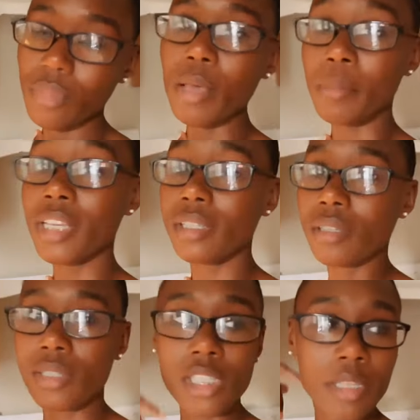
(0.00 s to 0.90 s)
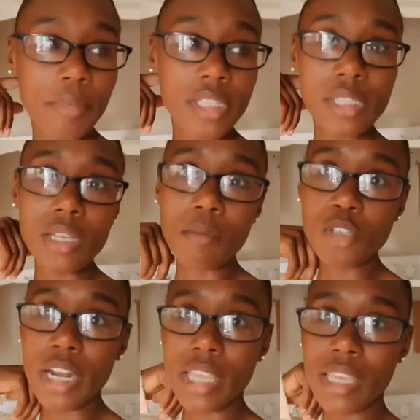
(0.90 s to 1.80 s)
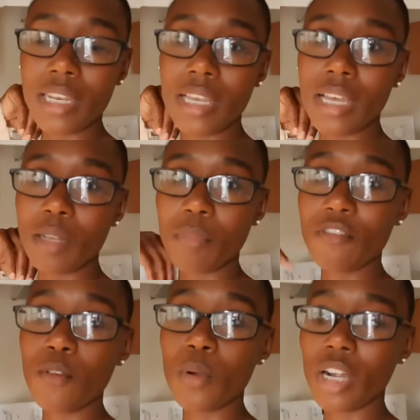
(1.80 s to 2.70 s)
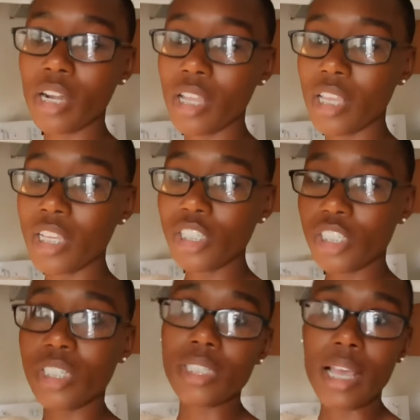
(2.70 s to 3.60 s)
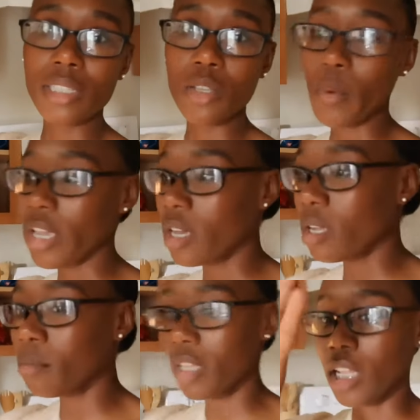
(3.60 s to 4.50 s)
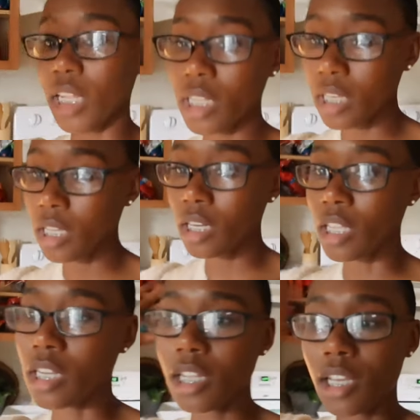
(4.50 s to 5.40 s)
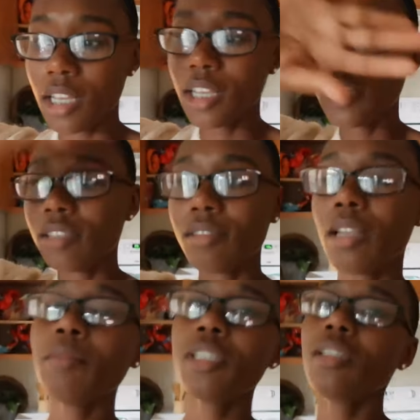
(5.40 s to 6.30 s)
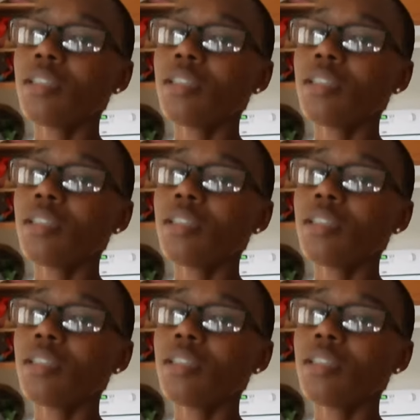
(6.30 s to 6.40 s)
Amia's still sleeping, so I'm trying to get done before she decides to wake up and clean and let me